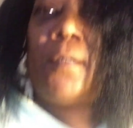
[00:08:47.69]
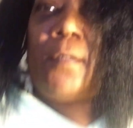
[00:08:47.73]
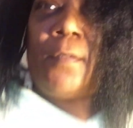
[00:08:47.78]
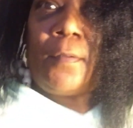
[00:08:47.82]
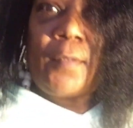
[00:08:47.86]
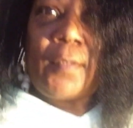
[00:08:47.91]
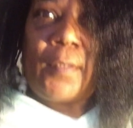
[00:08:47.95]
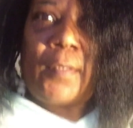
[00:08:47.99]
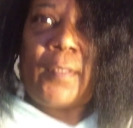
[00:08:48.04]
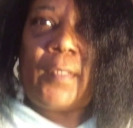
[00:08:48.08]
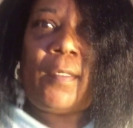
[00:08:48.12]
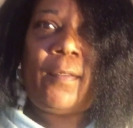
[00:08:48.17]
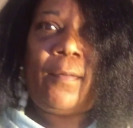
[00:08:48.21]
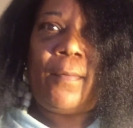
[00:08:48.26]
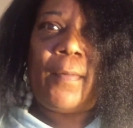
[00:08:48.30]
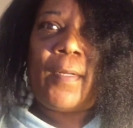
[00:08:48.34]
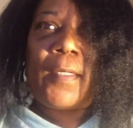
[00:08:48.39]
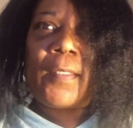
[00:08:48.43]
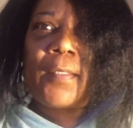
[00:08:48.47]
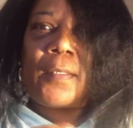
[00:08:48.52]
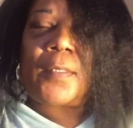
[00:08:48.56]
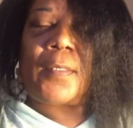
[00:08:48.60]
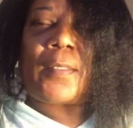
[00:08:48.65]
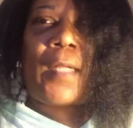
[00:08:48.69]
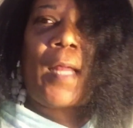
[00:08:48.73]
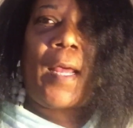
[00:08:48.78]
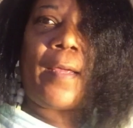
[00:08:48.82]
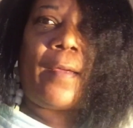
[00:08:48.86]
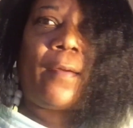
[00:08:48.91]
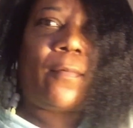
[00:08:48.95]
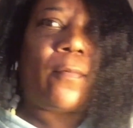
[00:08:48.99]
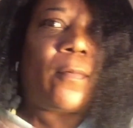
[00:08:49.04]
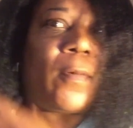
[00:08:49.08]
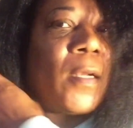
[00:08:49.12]
You'll see what it's
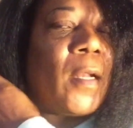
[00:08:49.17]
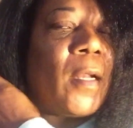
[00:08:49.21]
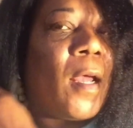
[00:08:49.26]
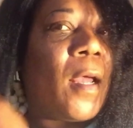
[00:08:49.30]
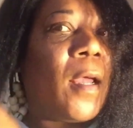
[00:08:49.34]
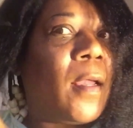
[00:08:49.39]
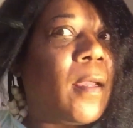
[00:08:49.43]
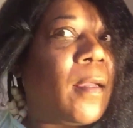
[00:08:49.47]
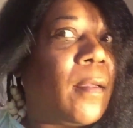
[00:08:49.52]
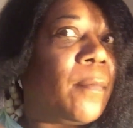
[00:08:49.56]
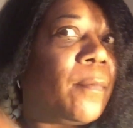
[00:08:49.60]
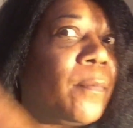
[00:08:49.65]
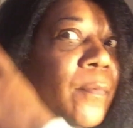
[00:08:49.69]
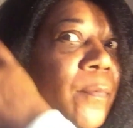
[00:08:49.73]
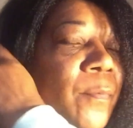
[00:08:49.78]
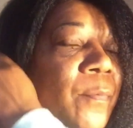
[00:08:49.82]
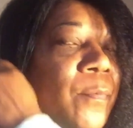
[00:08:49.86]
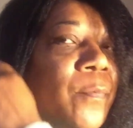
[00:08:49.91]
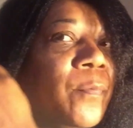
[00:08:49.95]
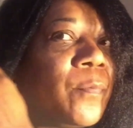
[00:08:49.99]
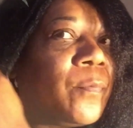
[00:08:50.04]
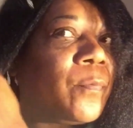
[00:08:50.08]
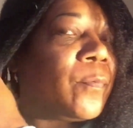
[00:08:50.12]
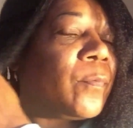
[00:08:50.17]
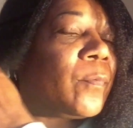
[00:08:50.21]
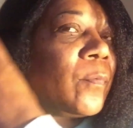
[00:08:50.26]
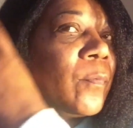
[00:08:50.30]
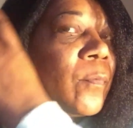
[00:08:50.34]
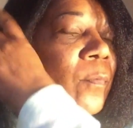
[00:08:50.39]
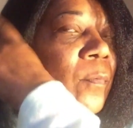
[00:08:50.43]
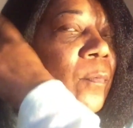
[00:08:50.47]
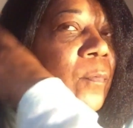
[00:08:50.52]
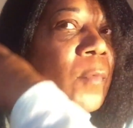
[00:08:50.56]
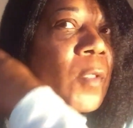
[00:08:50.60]
like when I'm
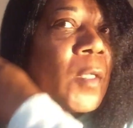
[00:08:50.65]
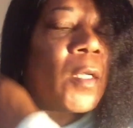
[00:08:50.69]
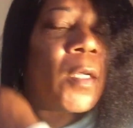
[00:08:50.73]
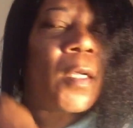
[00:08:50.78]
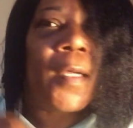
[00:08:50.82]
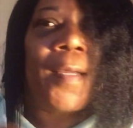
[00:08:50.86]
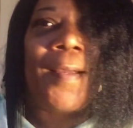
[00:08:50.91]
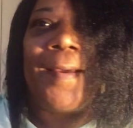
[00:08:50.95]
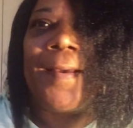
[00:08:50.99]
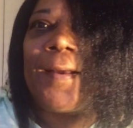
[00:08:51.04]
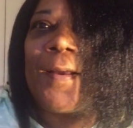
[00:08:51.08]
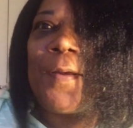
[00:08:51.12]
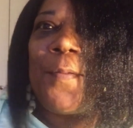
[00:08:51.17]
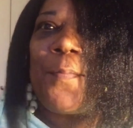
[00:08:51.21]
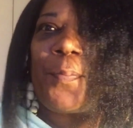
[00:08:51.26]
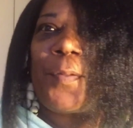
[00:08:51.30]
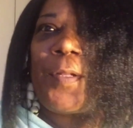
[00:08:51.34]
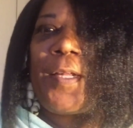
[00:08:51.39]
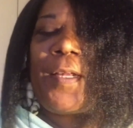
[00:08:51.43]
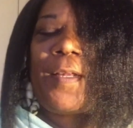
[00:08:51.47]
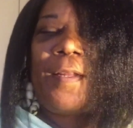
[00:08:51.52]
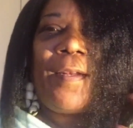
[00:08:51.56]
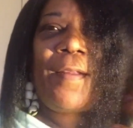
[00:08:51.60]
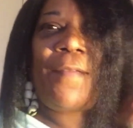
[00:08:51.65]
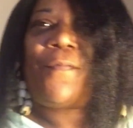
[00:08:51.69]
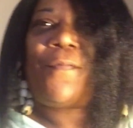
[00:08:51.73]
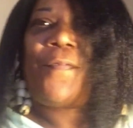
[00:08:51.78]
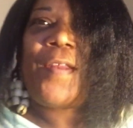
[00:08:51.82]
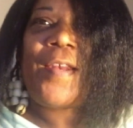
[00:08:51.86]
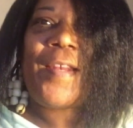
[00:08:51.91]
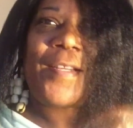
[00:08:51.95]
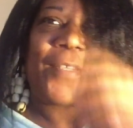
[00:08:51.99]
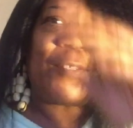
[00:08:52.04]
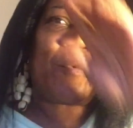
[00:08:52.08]
completely
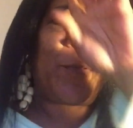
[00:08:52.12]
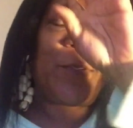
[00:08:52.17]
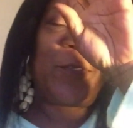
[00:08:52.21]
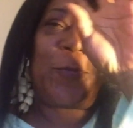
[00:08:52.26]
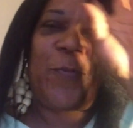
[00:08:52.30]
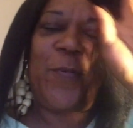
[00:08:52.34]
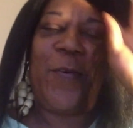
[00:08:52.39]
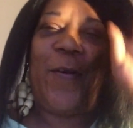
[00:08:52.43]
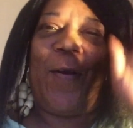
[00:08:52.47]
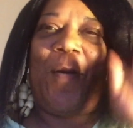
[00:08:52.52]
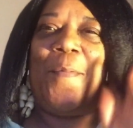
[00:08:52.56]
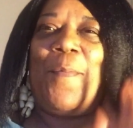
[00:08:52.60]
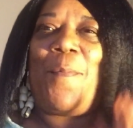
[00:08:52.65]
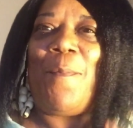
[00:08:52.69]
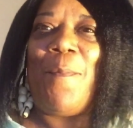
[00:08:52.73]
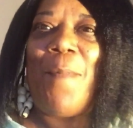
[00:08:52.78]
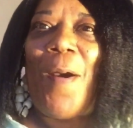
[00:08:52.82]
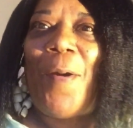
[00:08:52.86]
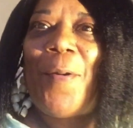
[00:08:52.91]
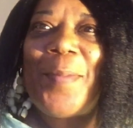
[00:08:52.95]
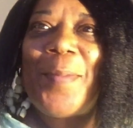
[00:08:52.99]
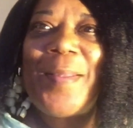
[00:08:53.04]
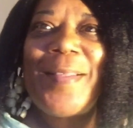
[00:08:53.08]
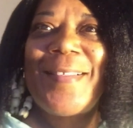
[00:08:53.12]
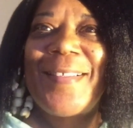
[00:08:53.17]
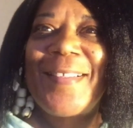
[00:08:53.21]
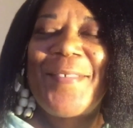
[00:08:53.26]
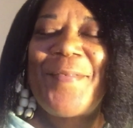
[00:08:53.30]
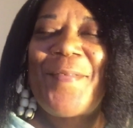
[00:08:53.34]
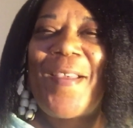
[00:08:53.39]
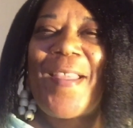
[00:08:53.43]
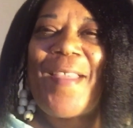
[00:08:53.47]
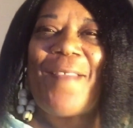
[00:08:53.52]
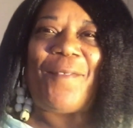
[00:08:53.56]
finished, which we are moments
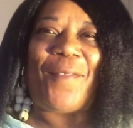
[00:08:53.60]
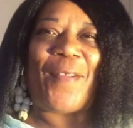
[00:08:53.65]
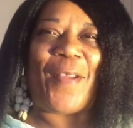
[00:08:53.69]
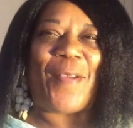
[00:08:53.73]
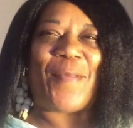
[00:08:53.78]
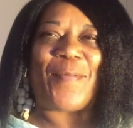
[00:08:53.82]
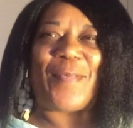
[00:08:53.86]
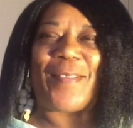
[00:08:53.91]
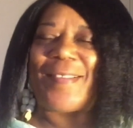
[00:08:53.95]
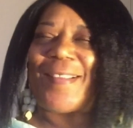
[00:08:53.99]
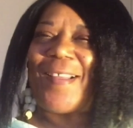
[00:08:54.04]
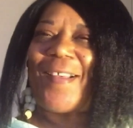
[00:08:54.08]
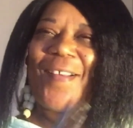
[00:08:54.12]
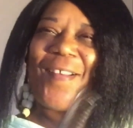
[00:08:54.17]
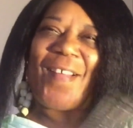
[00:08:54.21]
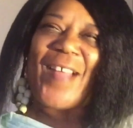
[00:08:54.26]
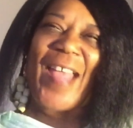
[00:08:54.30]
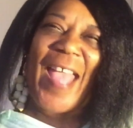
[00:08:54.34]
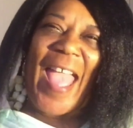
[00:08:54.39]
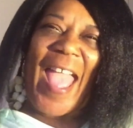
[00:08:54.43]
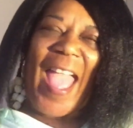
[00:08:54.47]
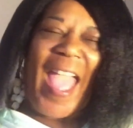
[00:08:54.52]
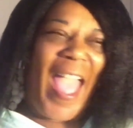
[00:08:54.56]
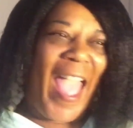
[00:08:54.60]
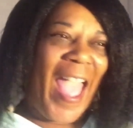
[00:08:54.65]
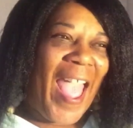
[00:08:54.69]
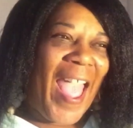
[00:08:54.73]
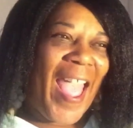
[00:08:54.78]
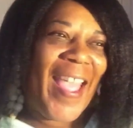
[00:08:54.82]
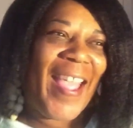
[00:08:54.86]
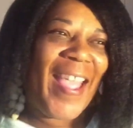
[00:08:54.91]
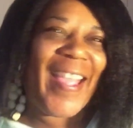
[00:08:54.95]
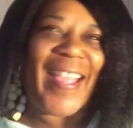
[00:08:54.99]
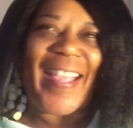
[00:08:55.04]
away from, so
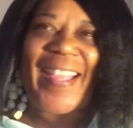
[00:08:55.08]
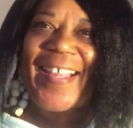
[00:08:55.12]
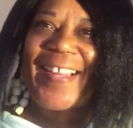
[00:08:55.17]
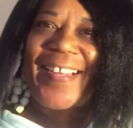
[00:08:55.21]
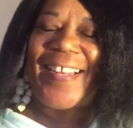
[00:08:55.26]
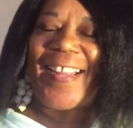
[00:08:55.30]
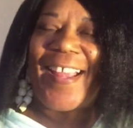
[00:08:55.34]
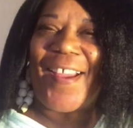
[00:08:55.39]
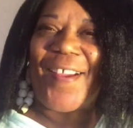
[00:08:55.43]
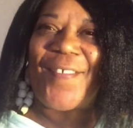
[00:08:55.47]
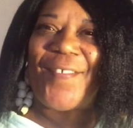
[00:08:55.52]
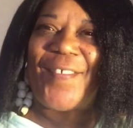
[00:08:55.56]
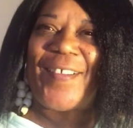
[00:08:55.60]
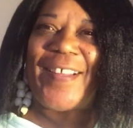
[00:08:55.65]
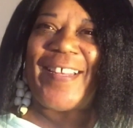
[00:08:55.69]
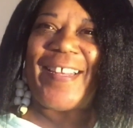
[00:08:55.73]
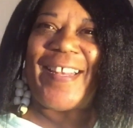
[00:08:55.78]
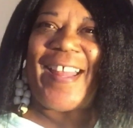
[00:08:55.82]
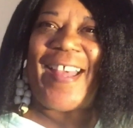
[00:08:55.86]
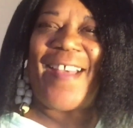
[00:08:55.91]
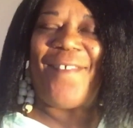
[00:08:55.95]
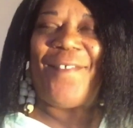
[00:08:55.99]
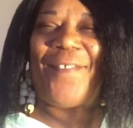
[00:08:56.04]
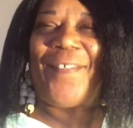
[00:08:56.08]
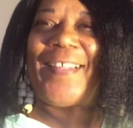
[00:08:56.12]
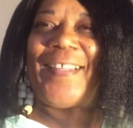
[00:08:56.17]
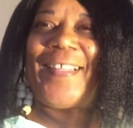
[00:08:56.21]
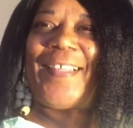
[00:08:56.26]
hang in there with me.